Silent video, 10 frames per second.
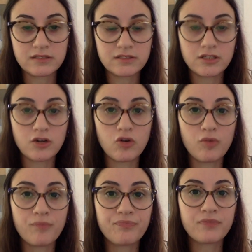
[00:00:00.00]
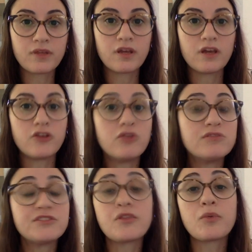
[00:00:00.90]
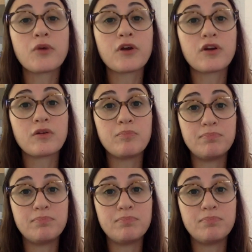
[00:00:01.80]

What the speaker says: So use the word